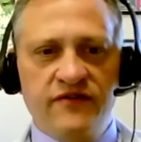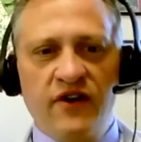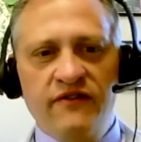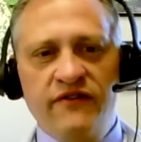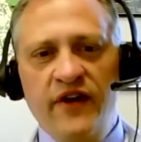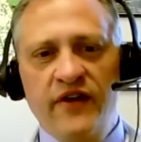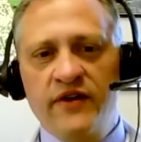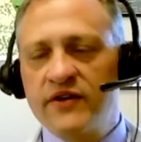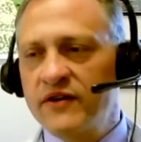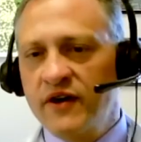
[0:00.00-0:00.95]
heart
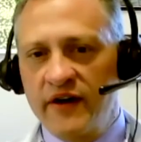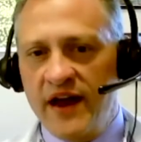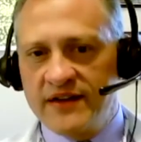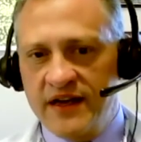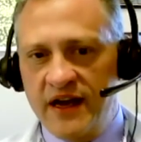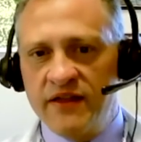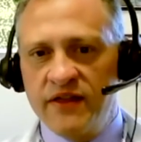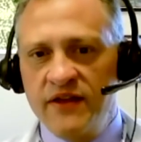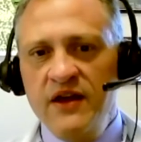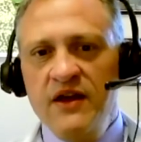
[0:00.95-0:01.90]
failure or cardiac
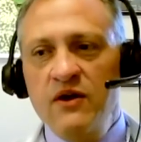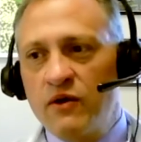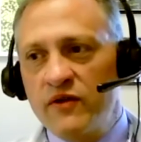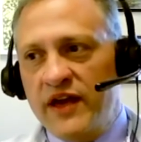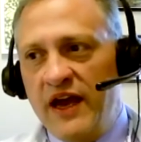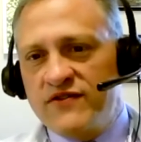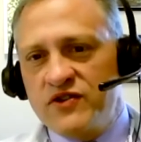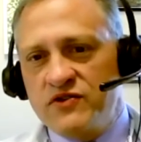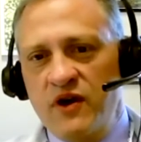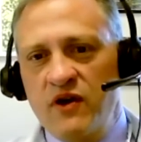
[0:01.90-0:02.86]
death, or in the case of
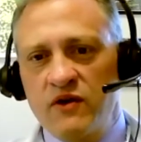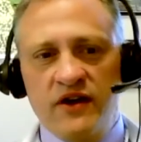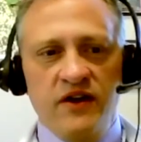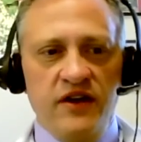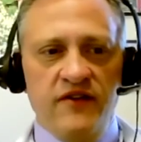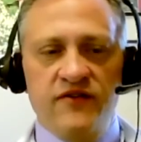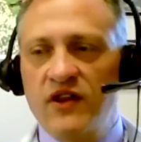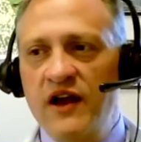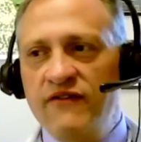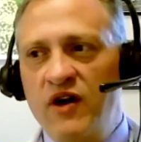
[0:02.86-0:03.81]
stroke, it could lead to
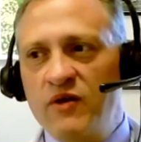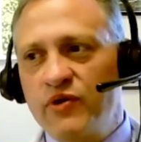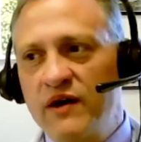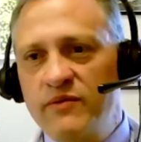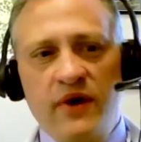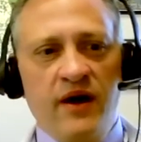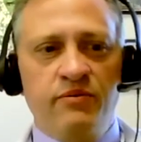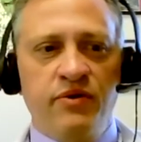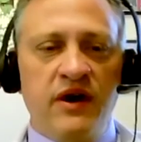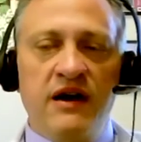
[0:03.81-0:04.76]
lifelong
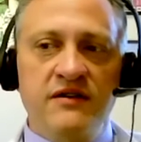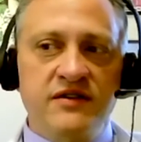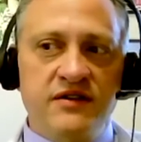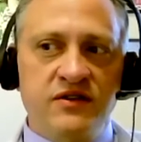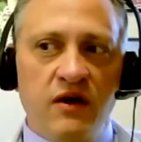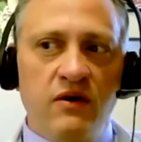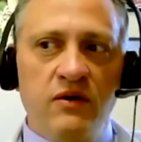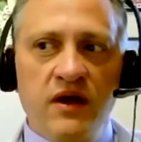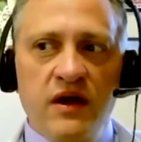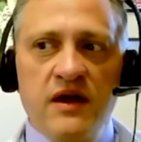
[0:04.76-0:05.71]
paralysis. So
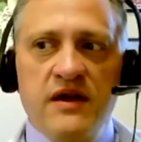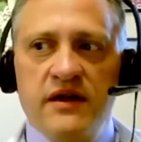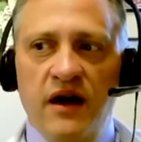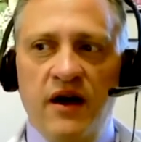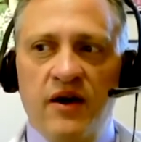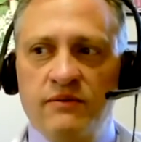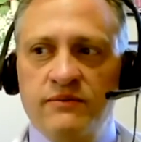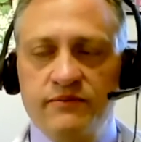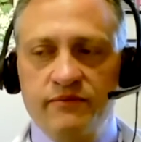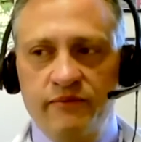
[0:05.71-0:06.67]

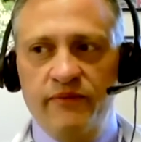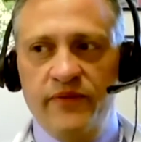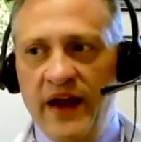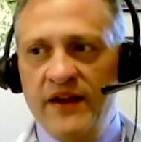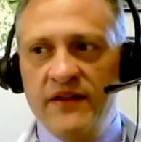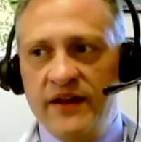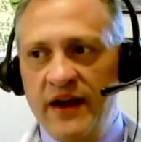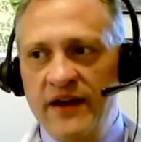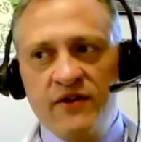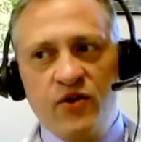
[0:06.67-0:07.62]

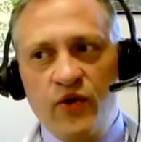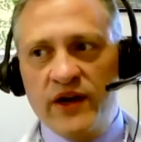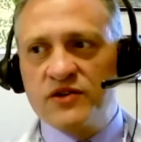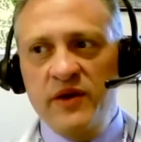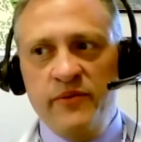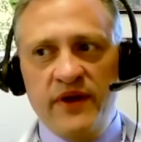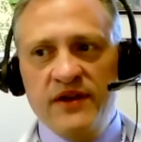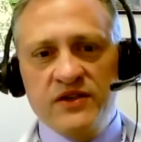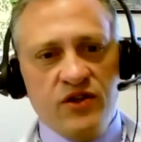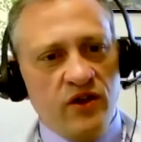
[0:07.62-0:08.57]
getting quick treatment
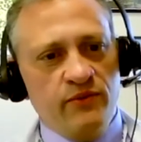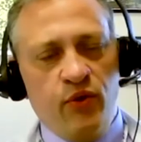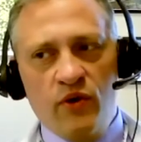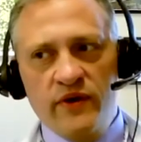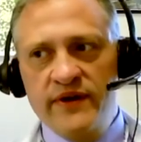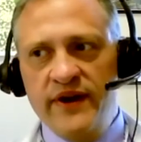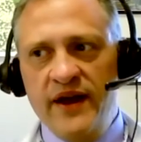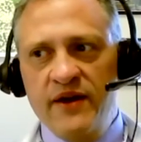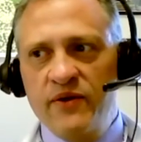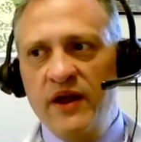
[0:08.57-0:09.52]
is still important.
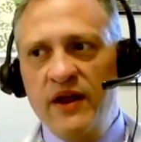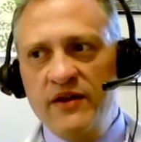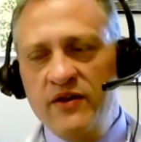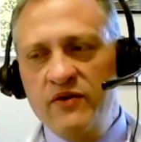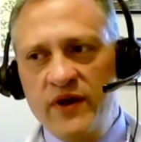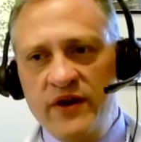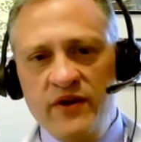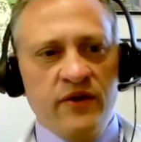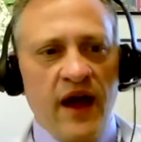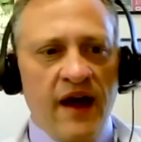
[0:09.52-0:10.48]
And when
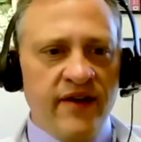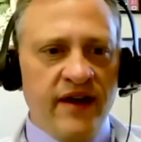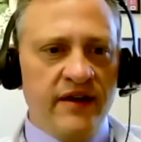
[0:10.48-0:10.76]
you're having